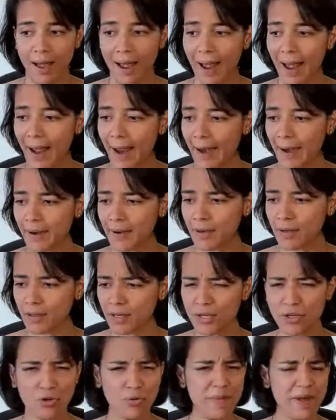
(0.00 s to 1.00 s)
and
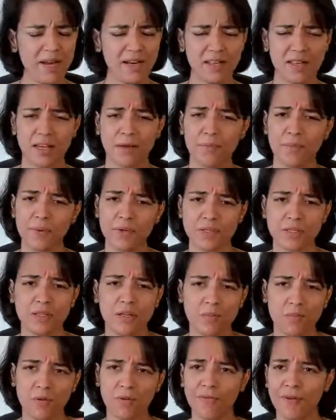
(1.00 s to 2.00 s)
it could be anything:
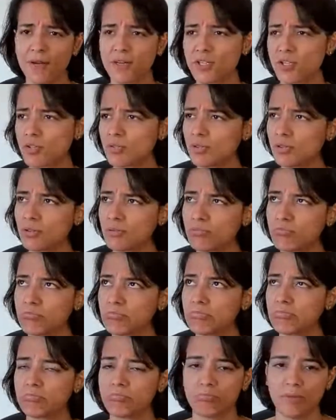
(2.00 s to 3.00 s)
personal, professional,
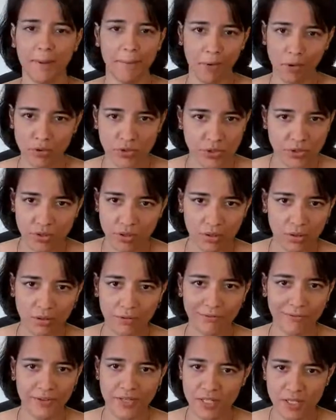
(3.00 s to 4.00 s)

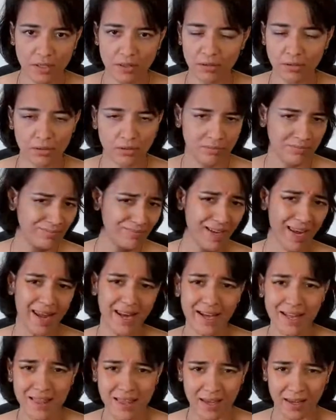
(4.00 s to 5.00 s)
emotional, physical,
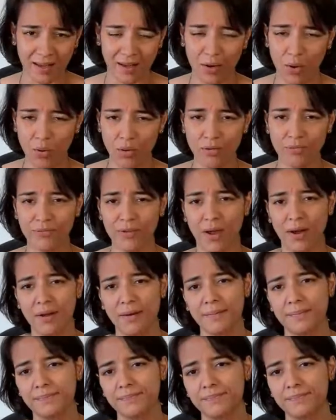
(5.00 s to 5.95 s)
anything, all of that.